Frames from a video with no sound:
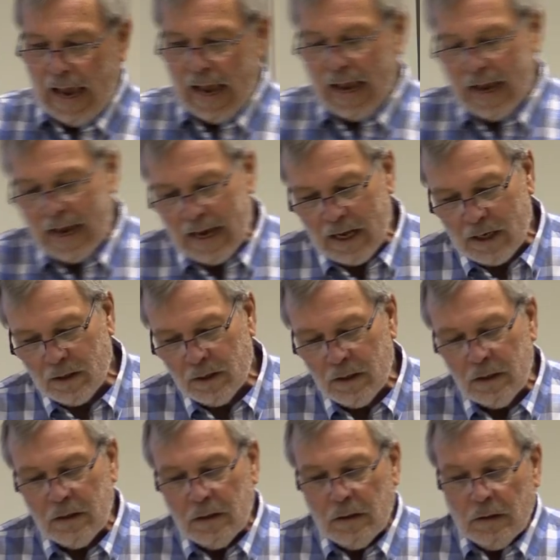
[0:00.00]
And
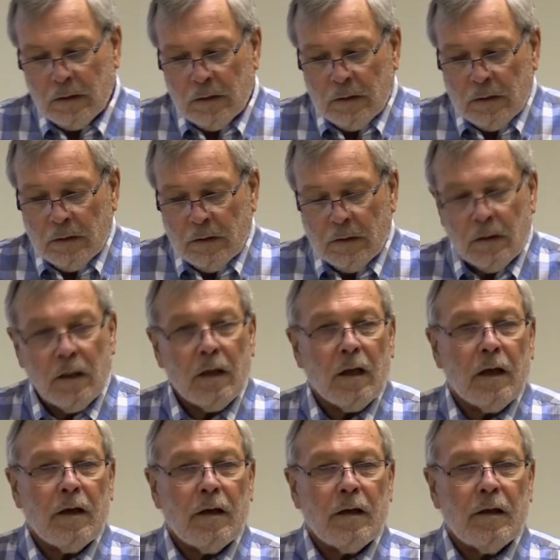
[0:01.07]

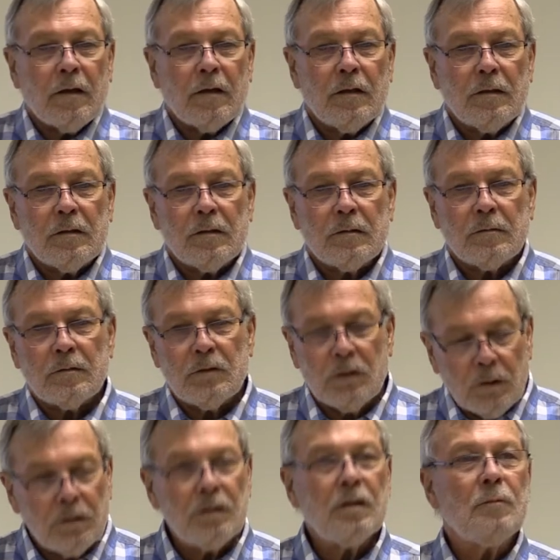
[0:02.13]
a
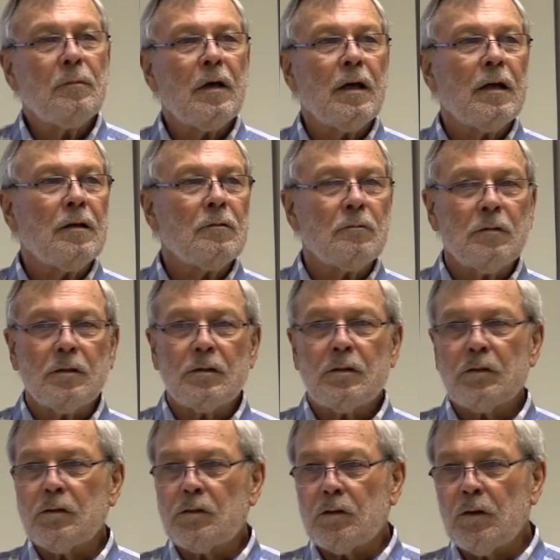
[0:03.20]
union man
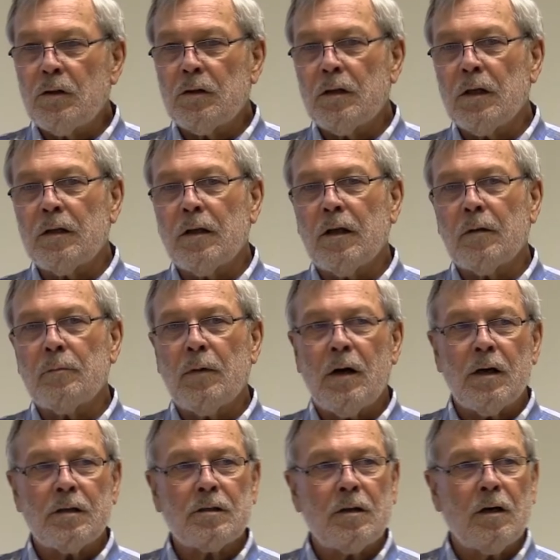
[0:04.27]
was sure that a
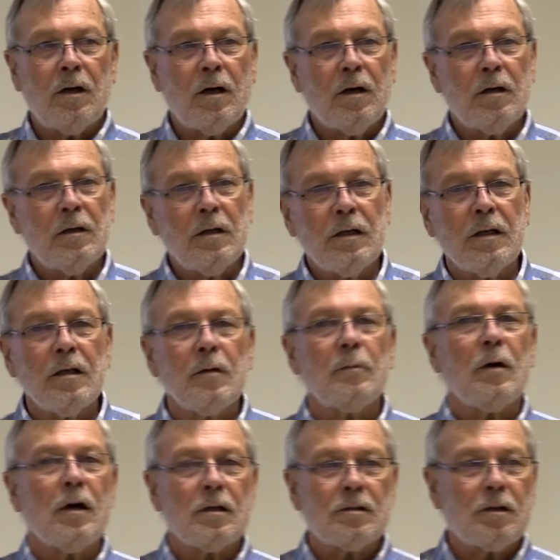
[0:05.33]
boxcar, in a
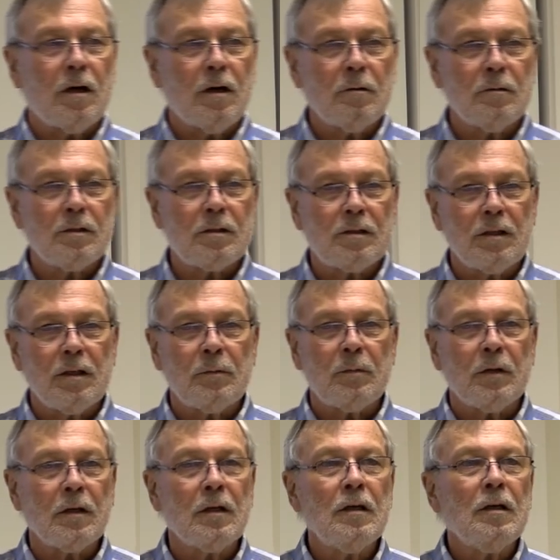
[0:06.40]
boxcar was
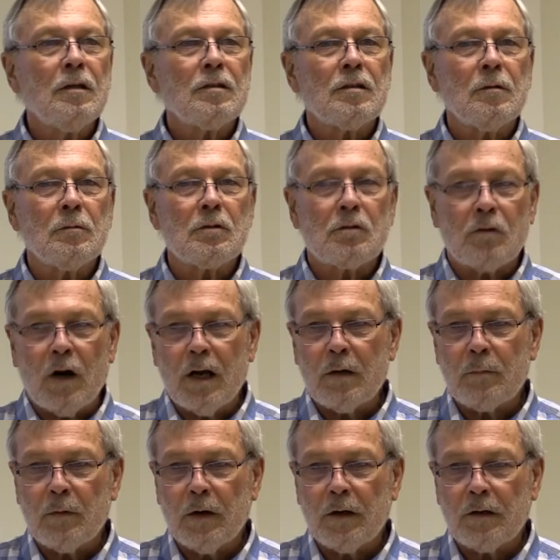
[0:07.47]
sleeping some
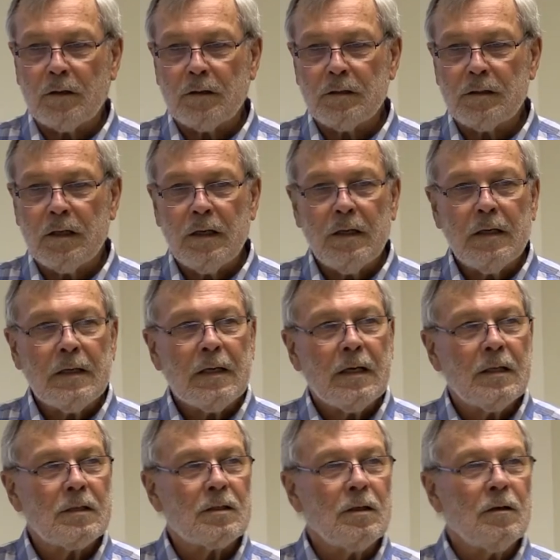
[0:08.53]
strike breakers.
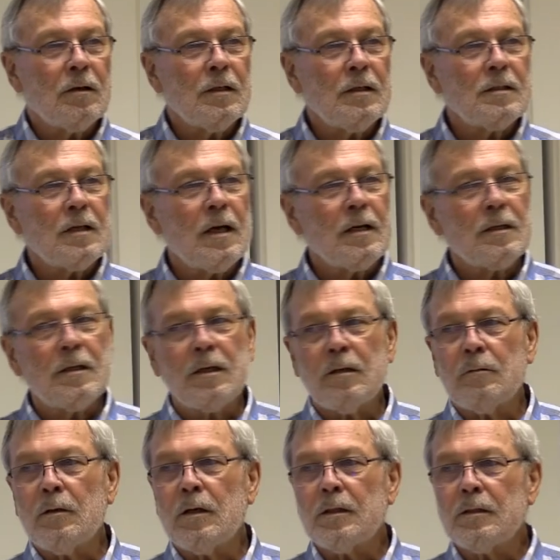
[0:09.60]
And so his idea
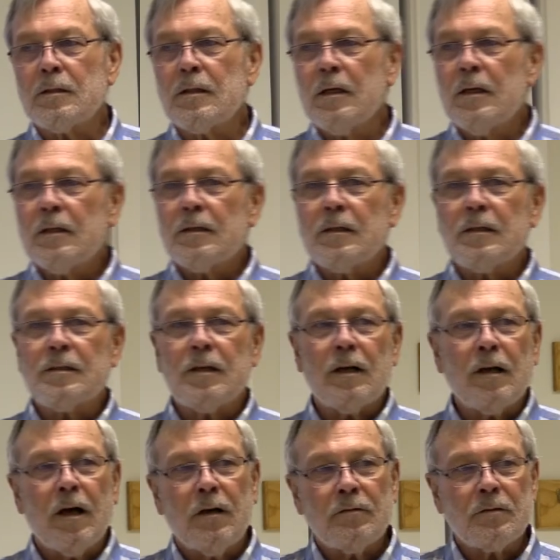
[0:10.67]
was to
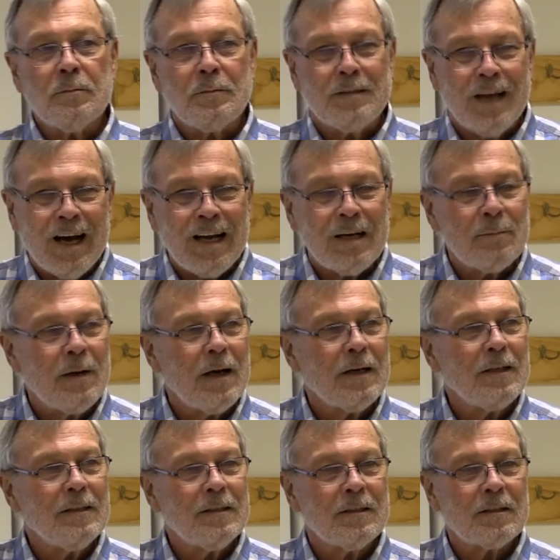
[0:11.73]
set off some dynamite
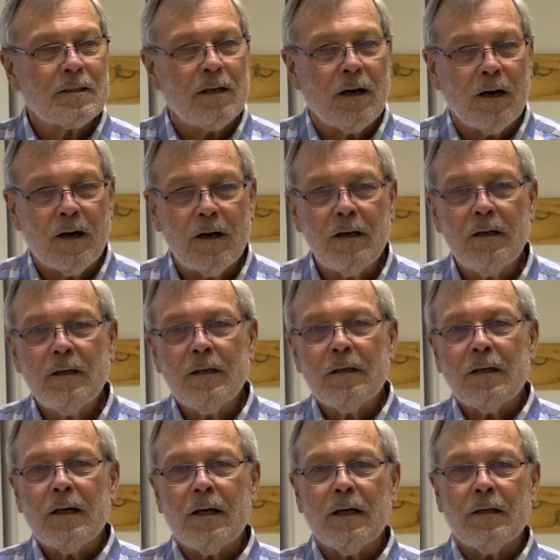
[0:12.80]
in this car
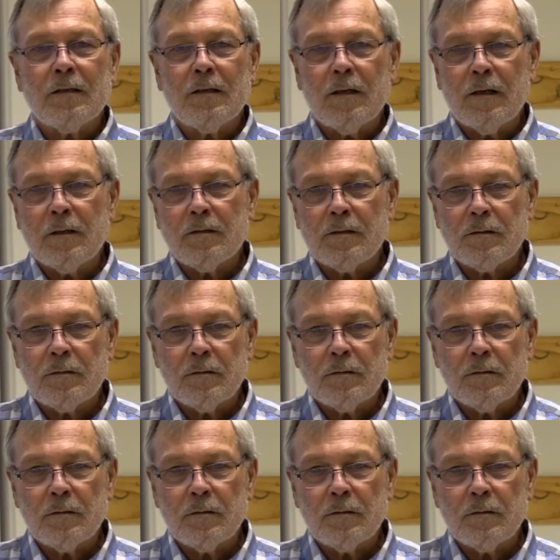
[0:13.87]
and uh,